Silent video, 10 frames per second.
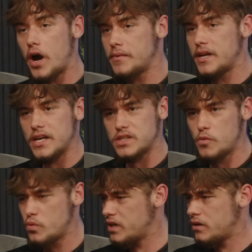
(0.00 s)
up the next
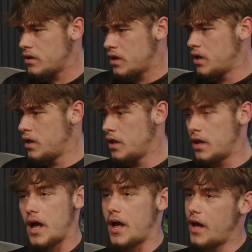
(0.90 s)
morning,
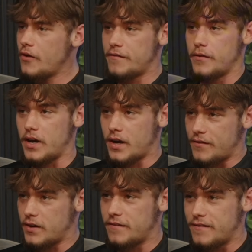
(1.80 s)
I don't feel like I've
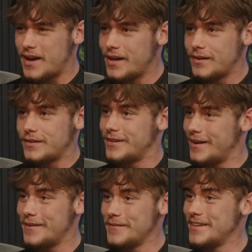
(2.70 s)
had a fight. You know
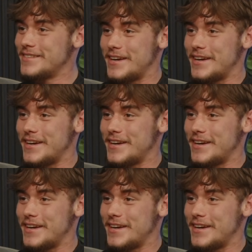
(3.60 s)
what I mean? So